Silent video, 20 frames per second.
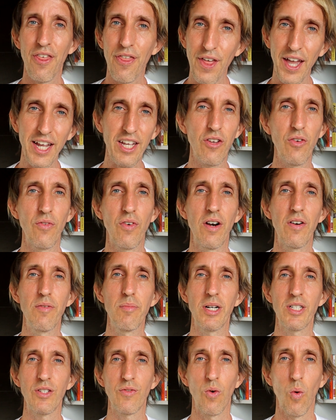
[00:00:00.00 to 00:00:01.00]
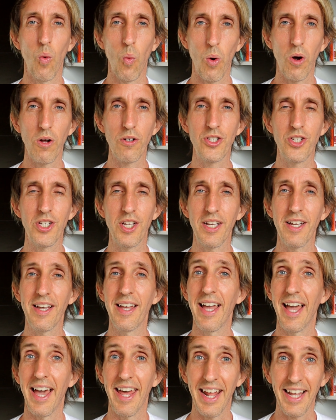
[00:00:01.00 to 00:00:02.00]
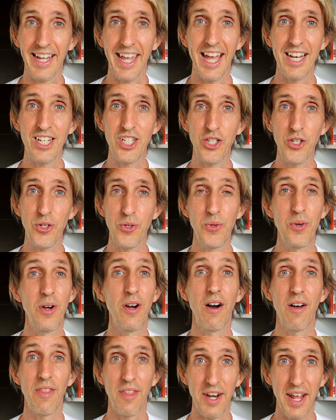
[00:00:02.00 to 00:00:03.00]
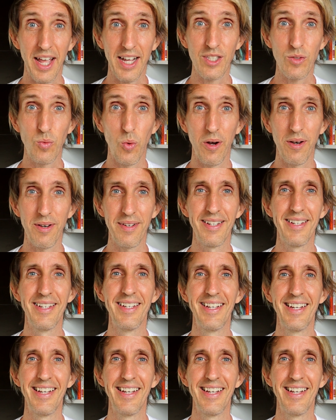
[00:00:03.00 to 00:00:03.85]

Thank you very much for watching, and I catch you on the next one.